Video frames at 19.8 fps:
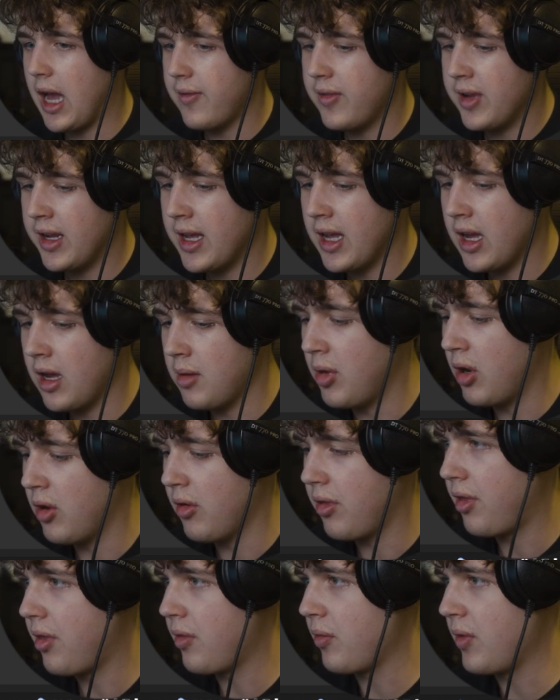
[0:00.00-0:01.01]
having it
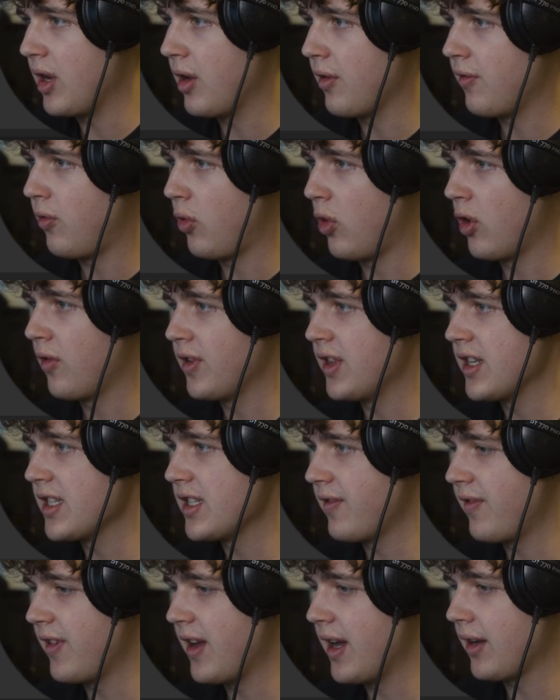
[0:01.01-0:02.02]
about 3 or 4 for
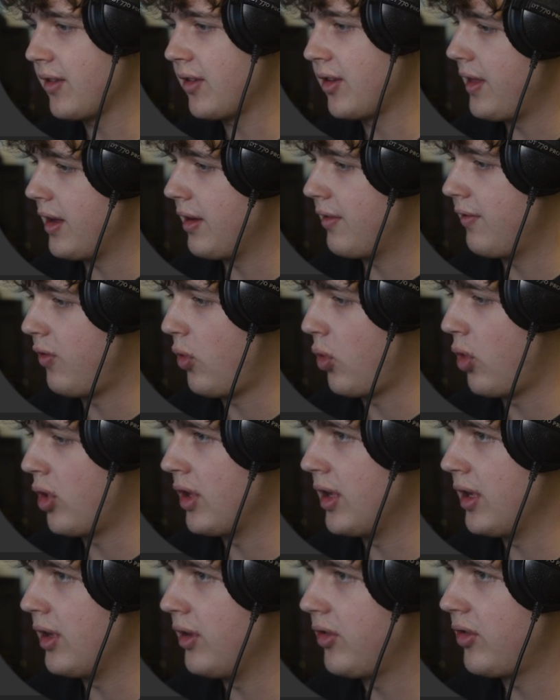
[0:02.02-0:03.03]
this effect. I think 4
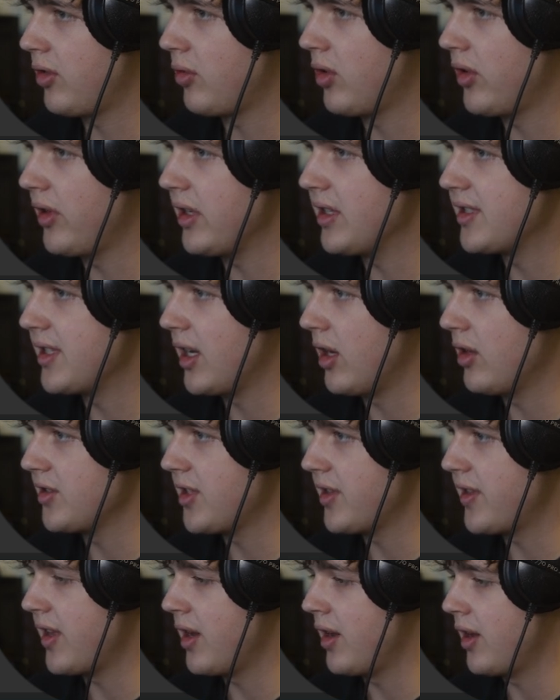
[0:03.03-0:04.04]
it is. Really
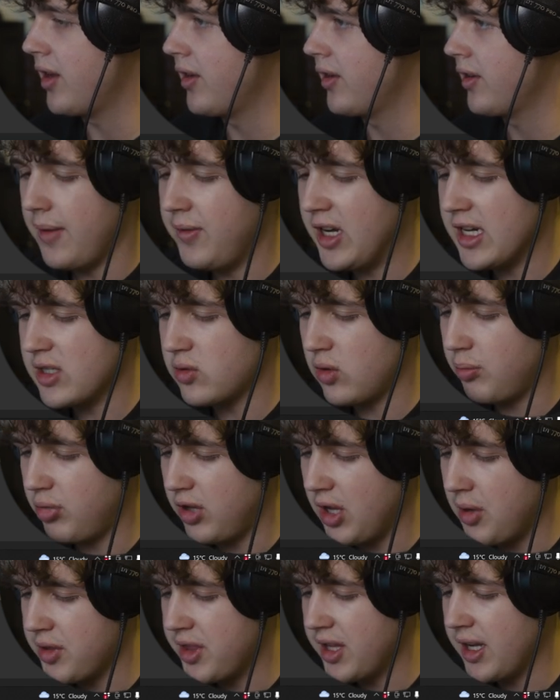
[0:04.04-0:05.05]
sells it there. If you guys want to
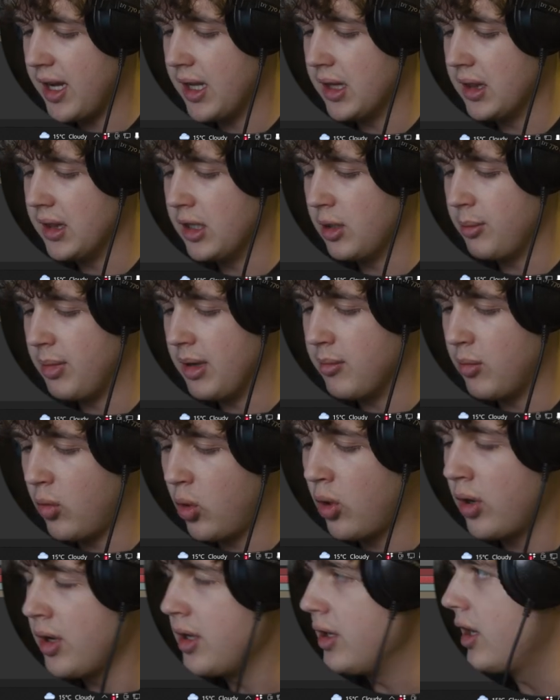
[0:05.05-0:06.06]
play with it a little bit
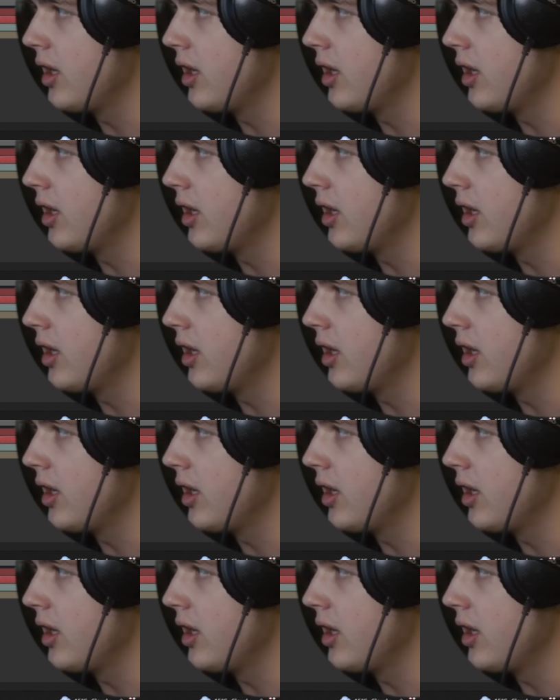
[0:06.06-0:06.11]
more,